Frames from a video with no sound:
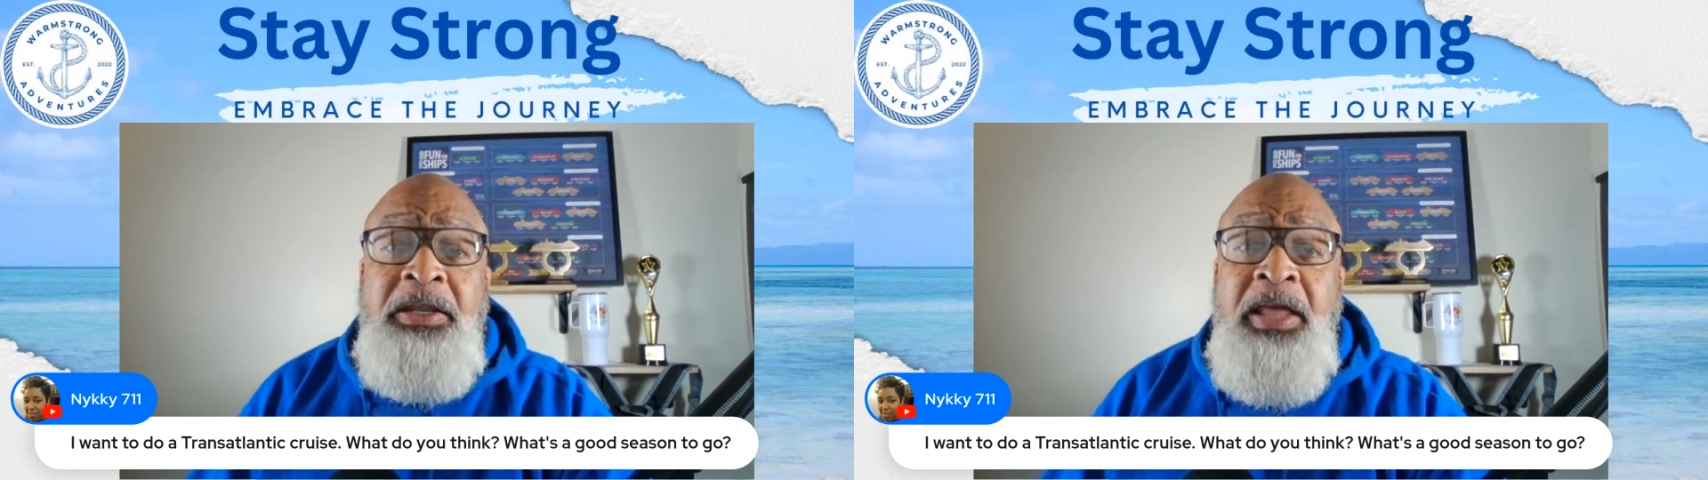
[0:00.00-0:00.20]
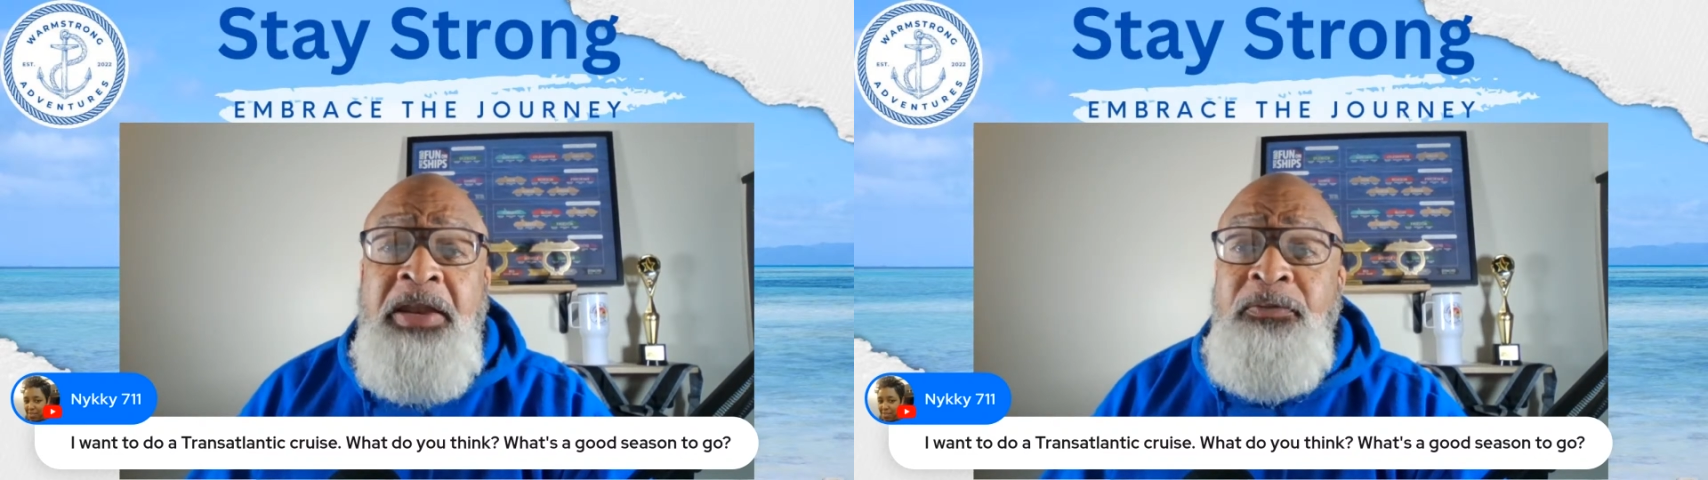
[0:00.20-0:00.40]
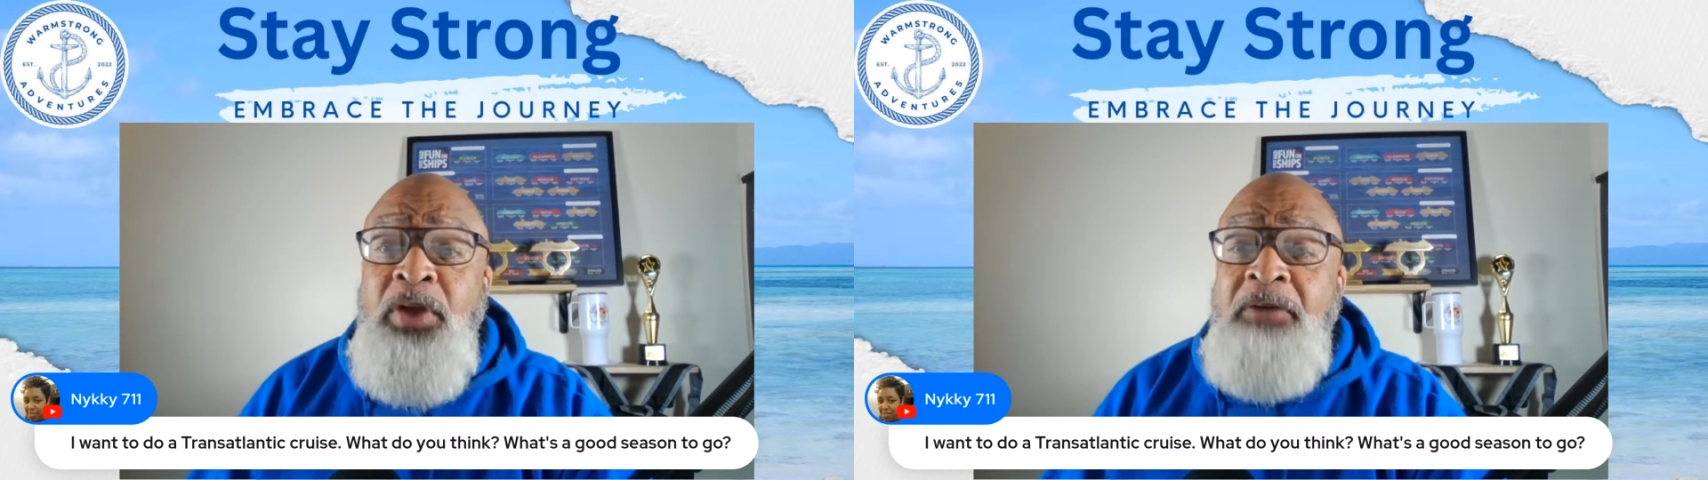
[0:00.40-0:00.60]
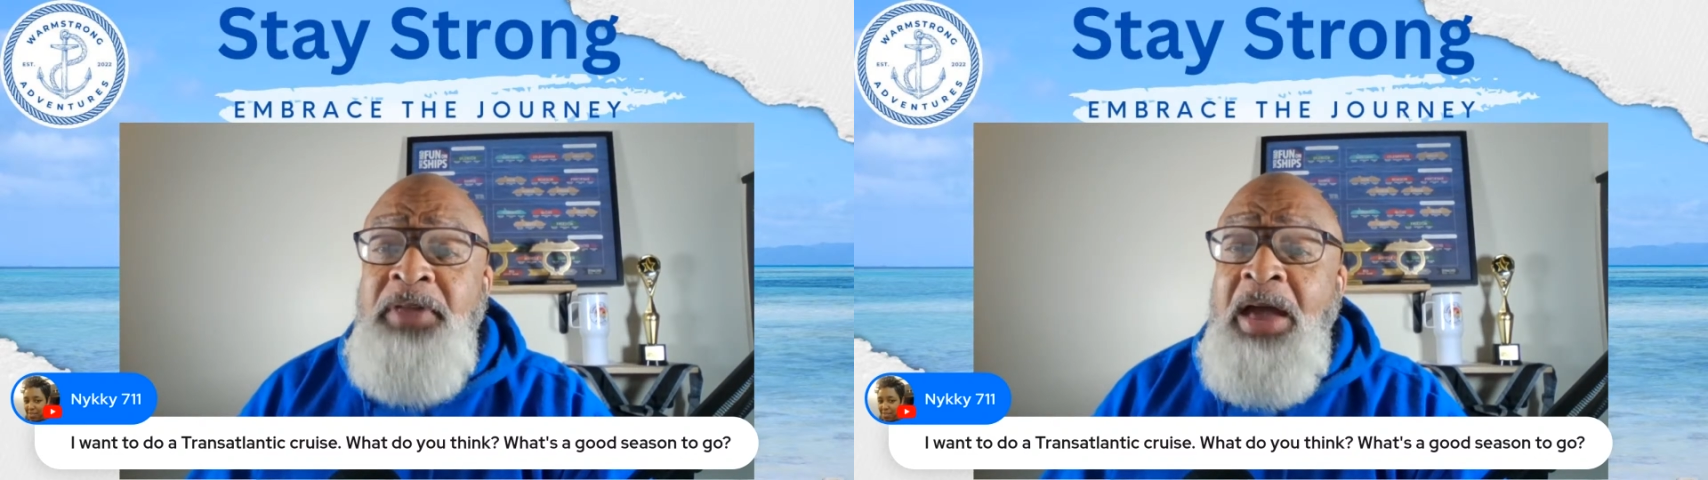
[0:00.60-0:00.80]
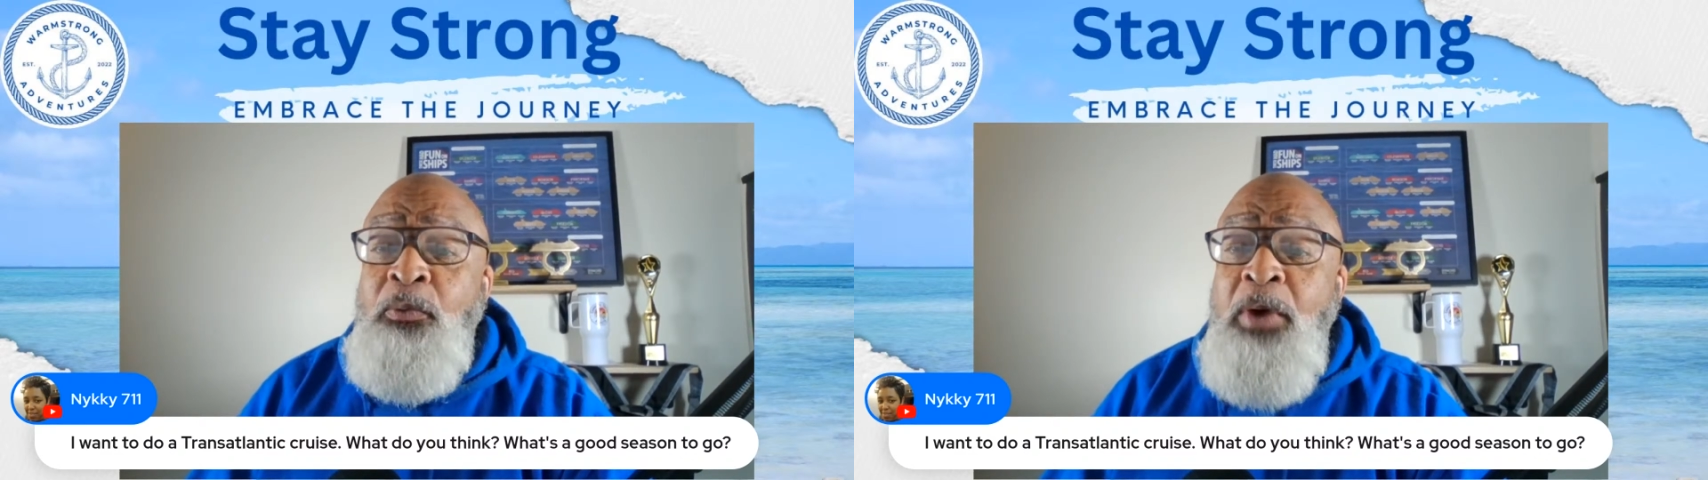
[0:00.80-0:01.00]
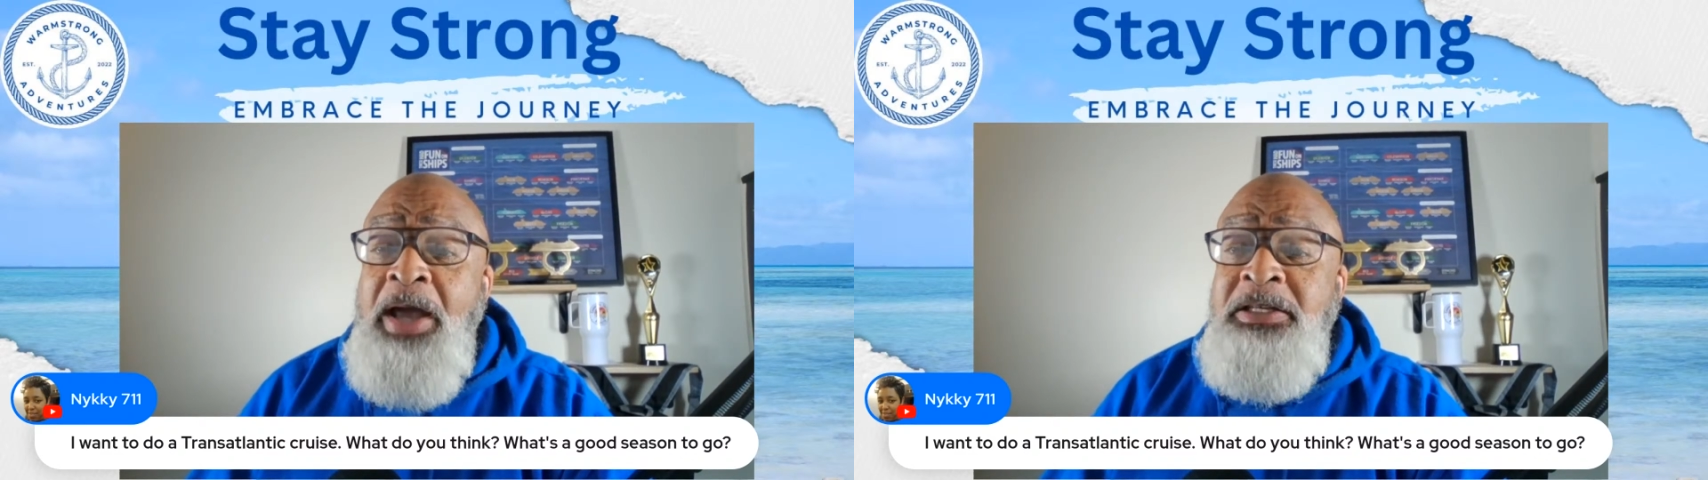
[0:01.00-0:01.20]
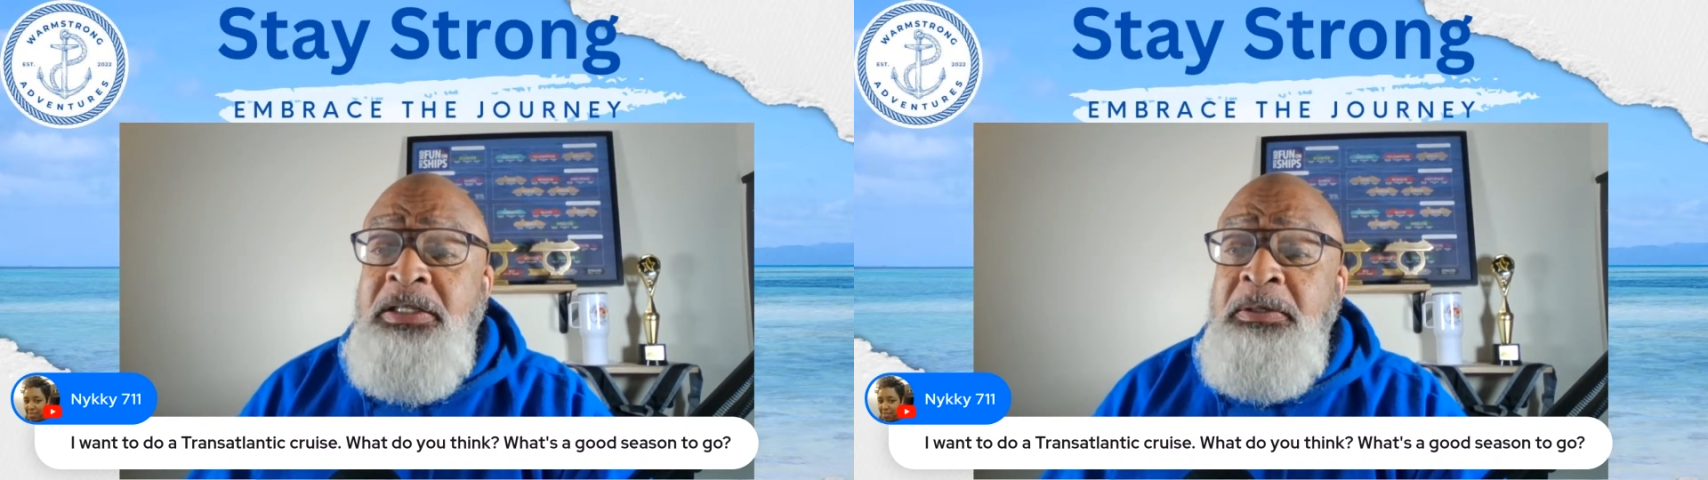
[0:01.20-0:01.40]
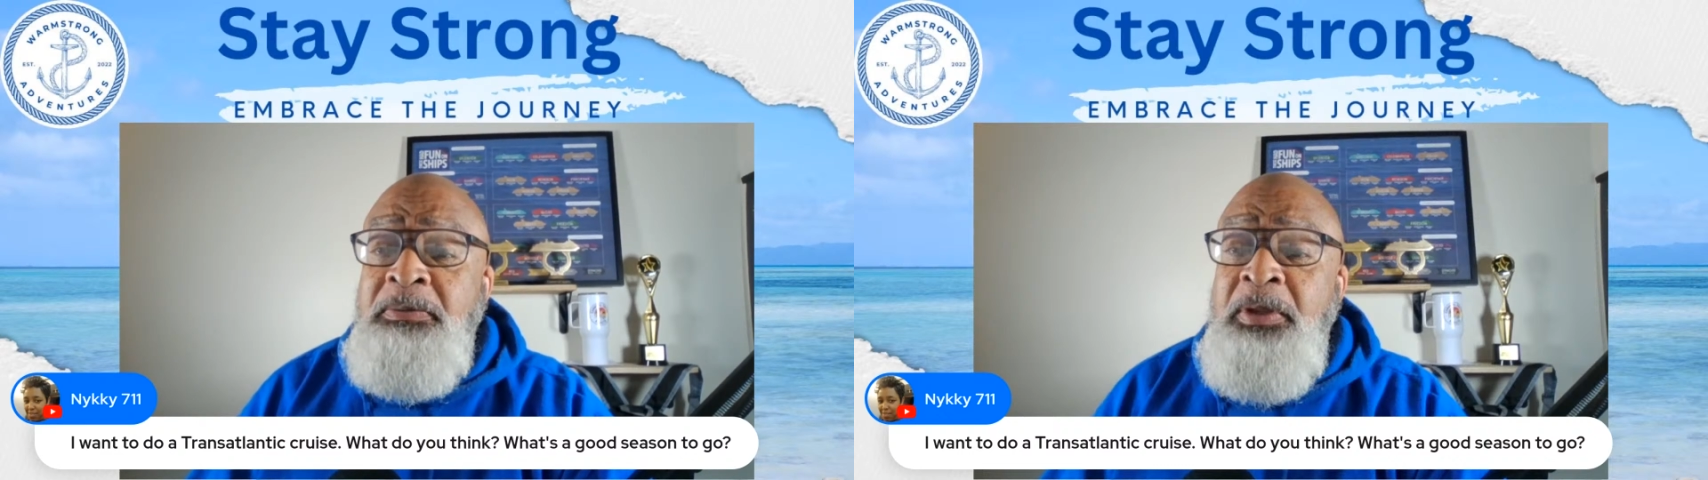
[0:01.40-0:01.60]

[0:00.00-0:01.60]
that if you have not watched